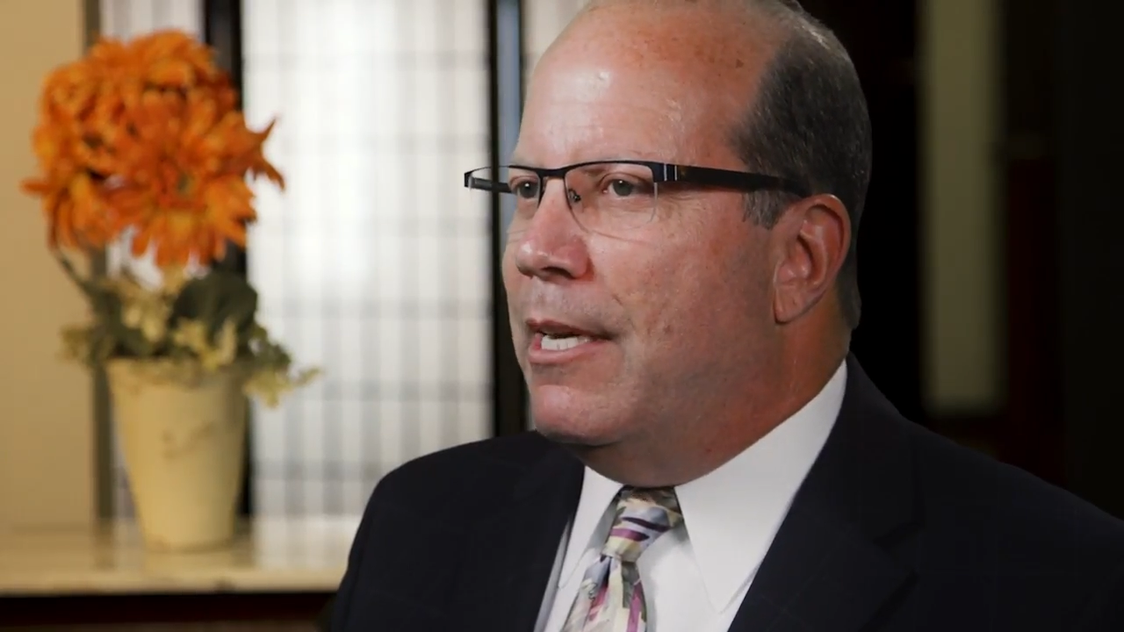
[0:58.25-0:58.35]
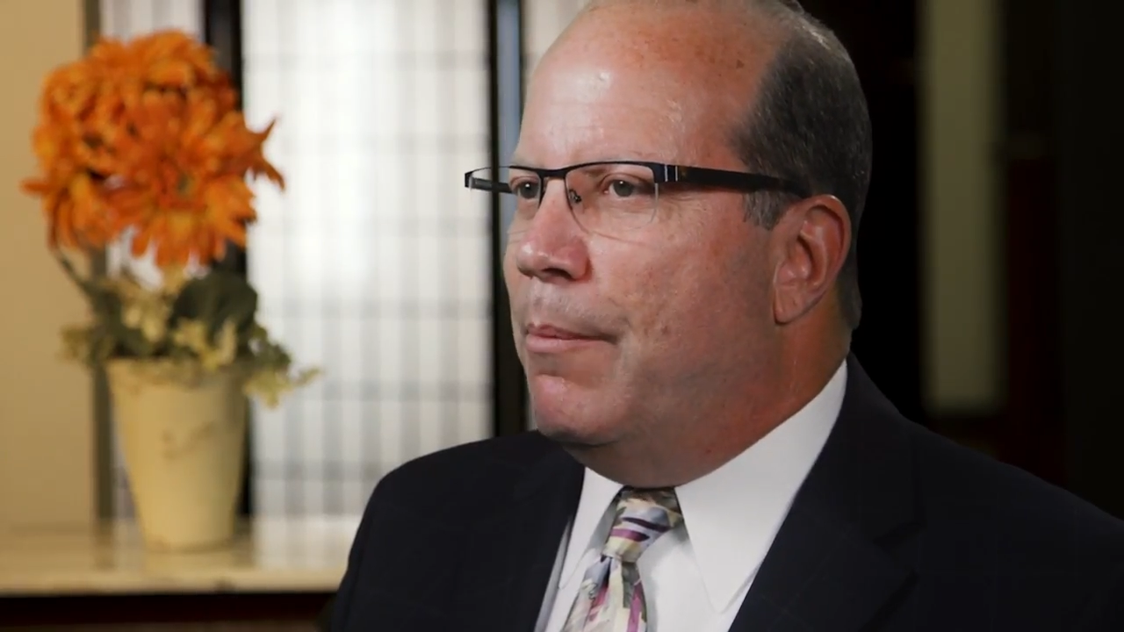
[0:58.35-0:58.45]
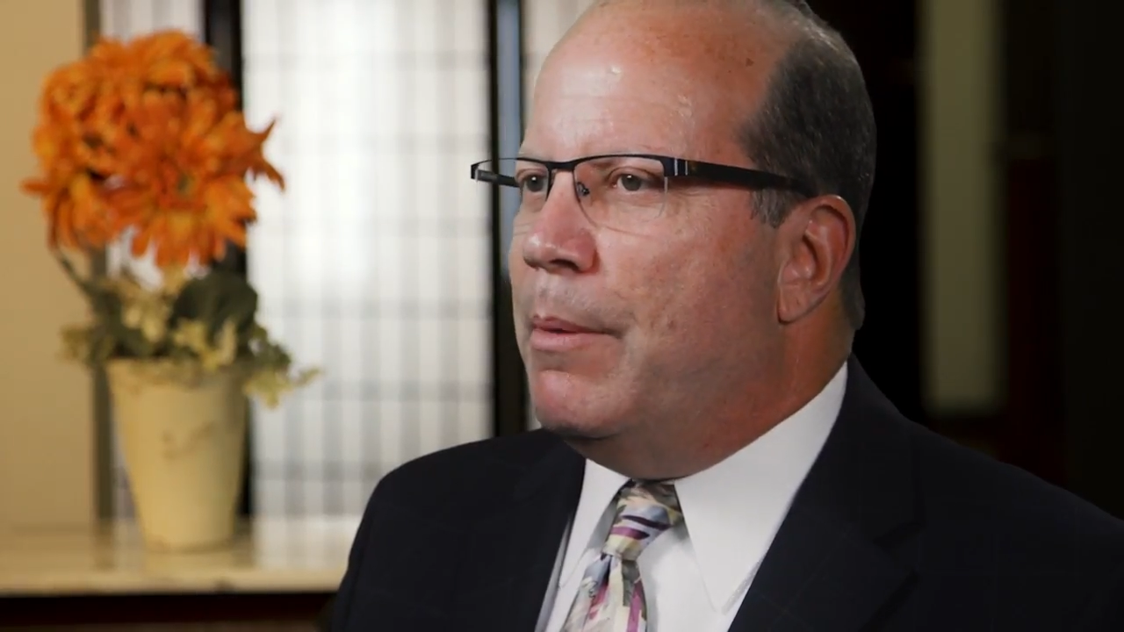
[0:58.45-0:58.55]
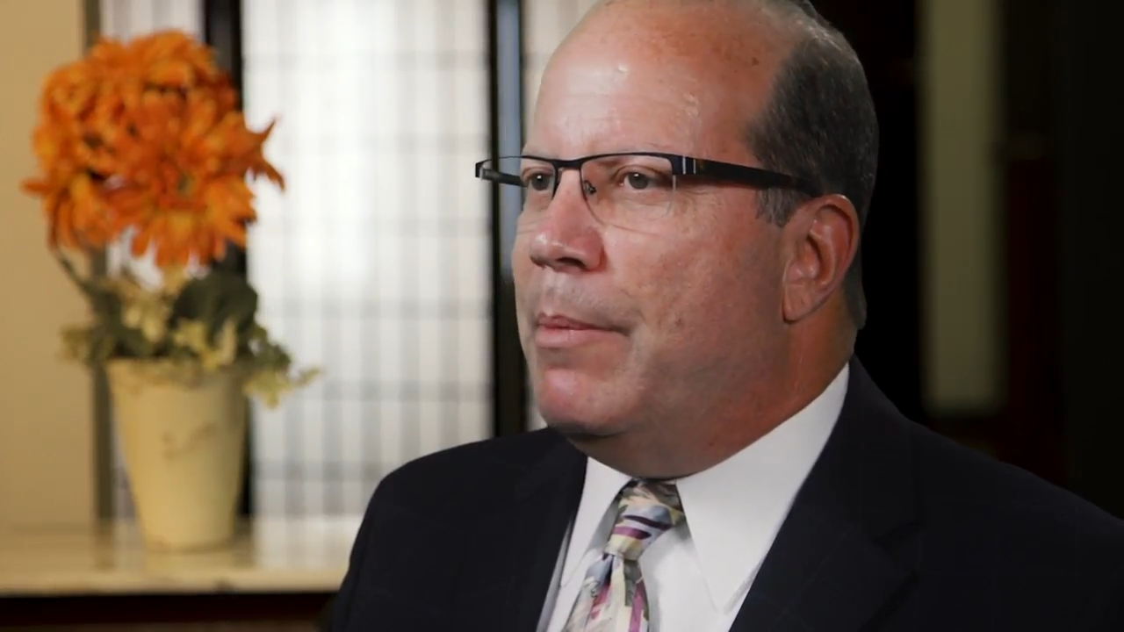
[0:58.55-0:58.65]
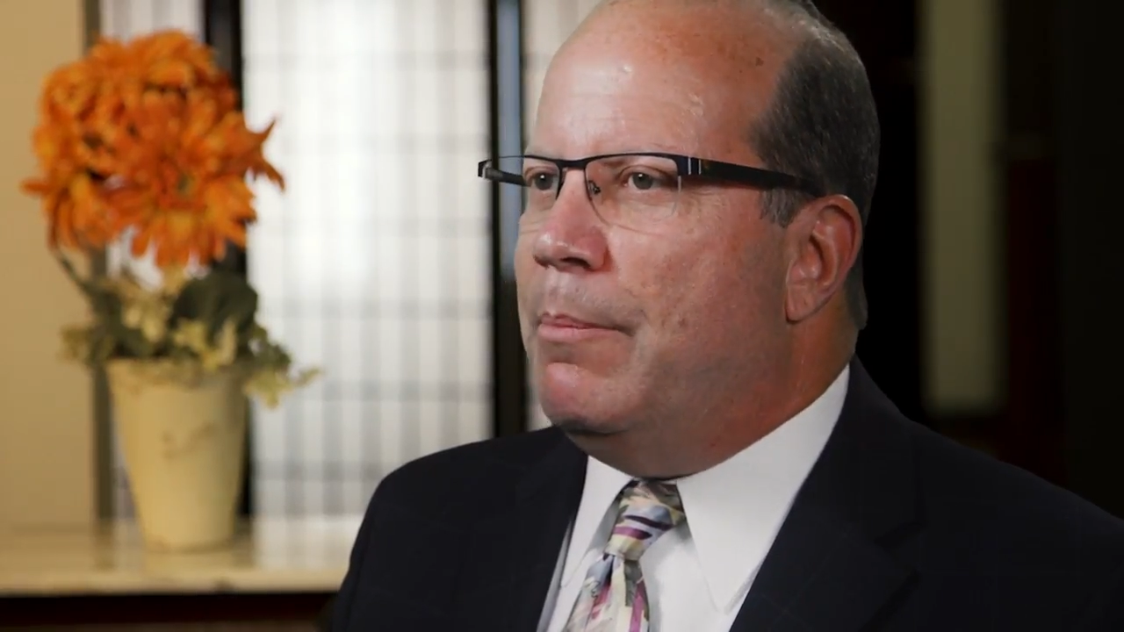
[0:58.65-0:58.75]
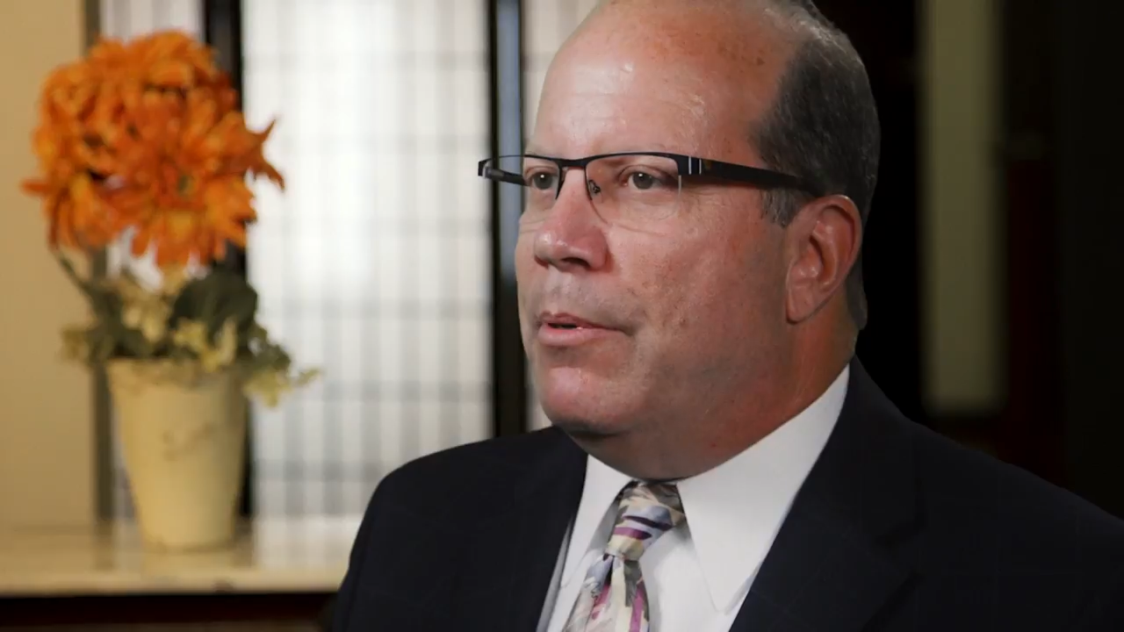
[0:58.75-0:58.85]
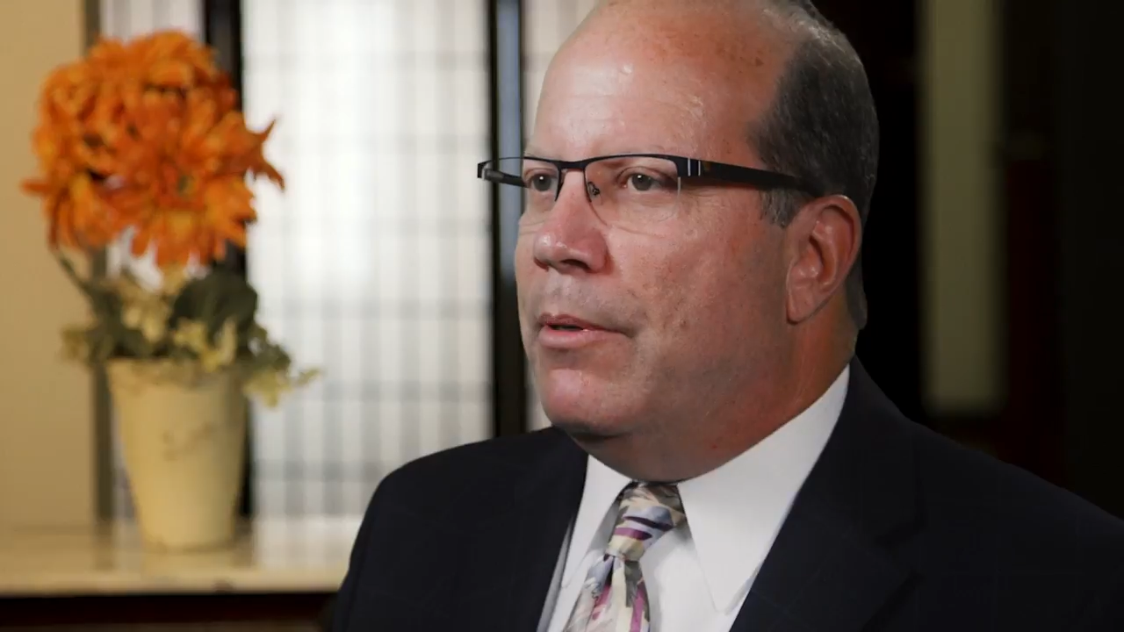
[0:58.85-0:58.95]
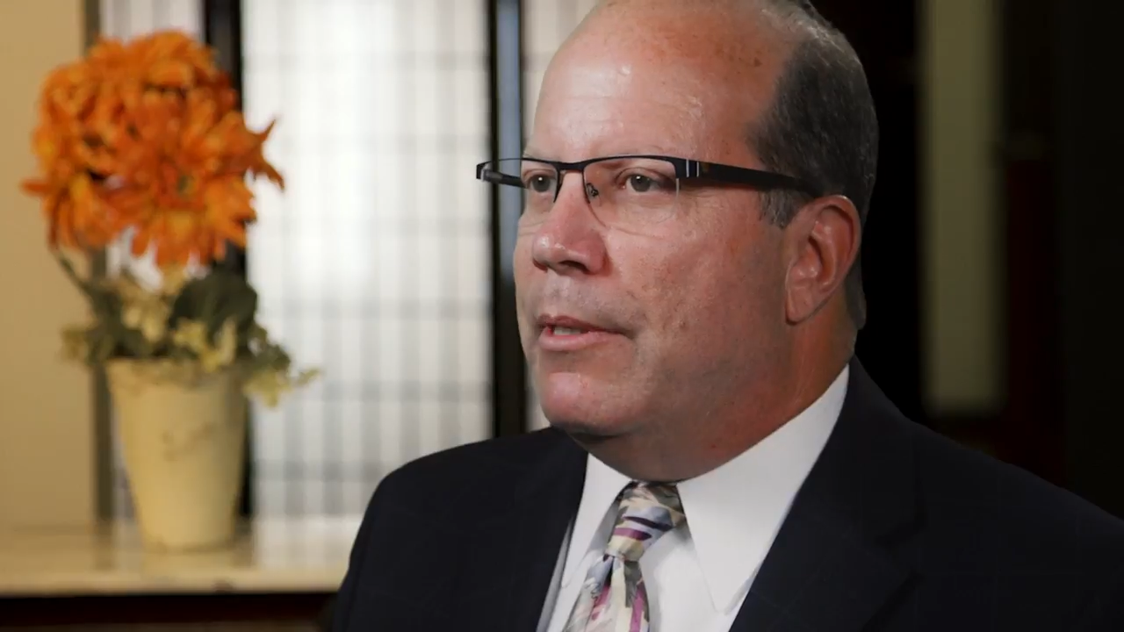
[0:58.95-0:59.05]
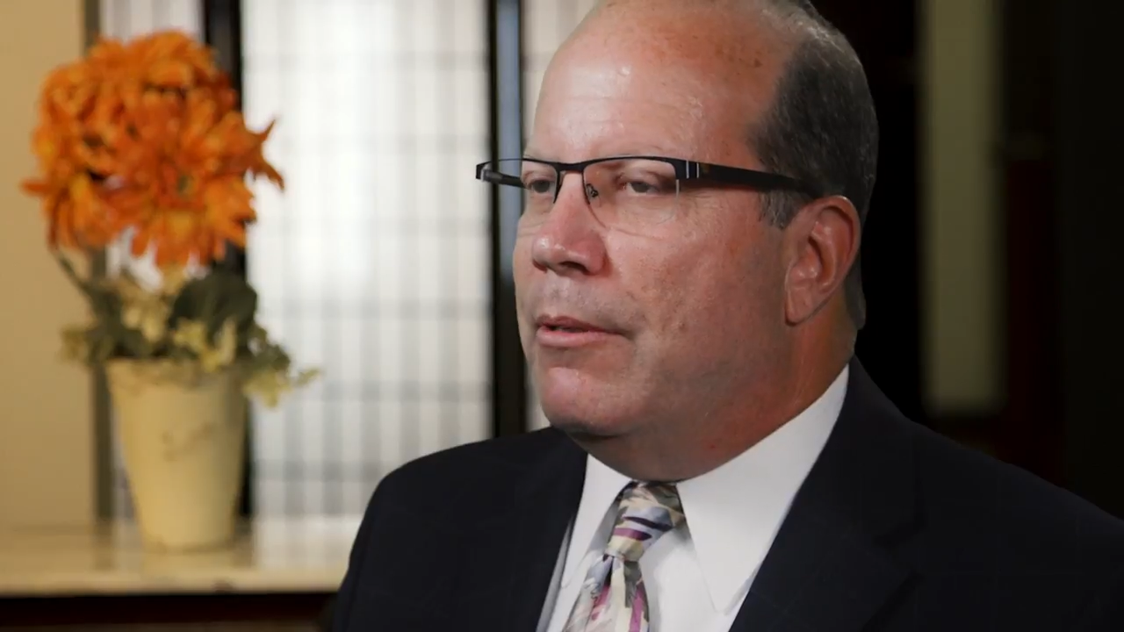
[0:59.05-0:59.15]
helping people,